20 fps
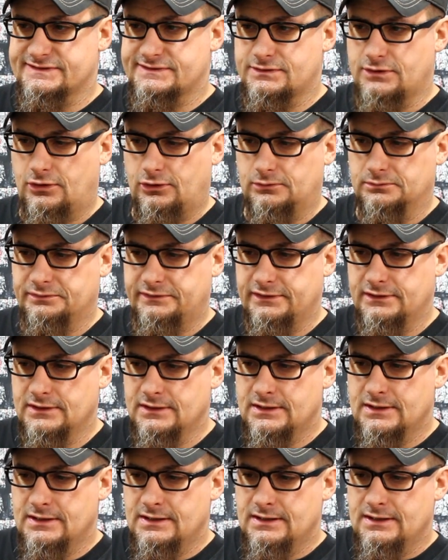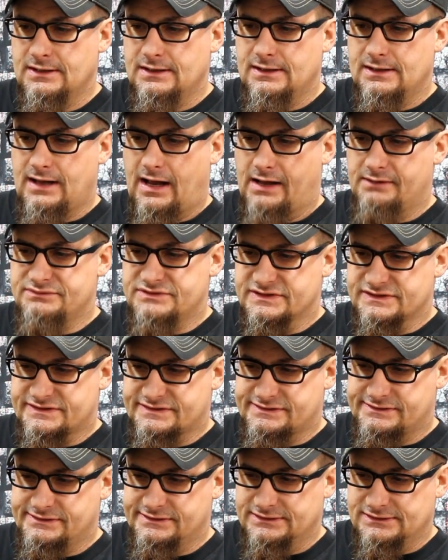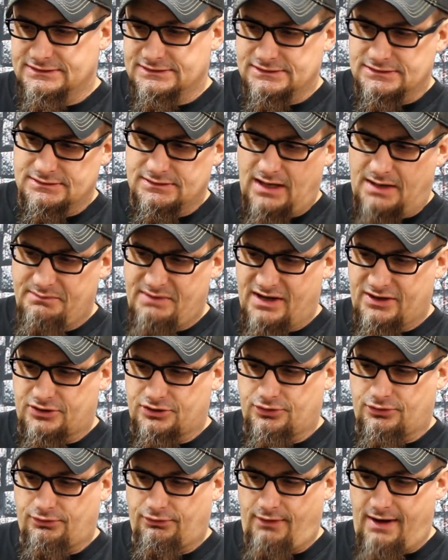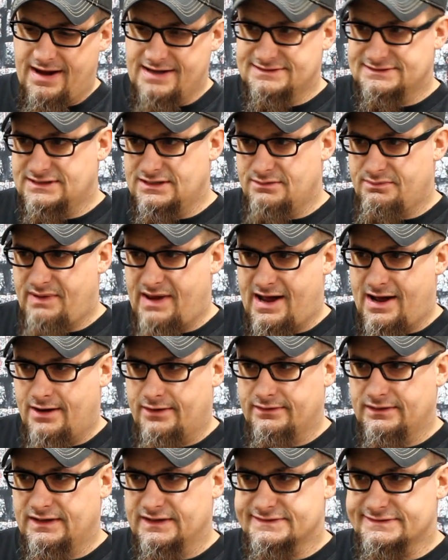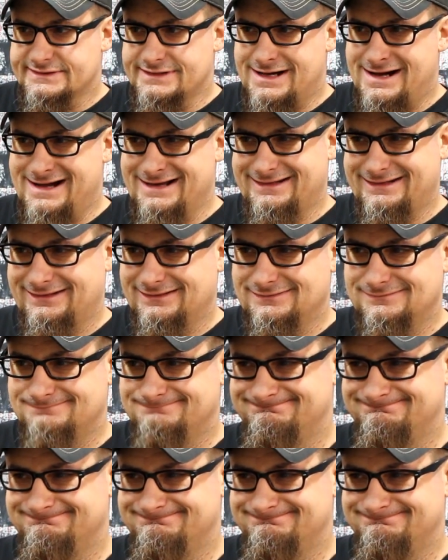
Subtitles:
sculpt, I'm not crazy about. It's not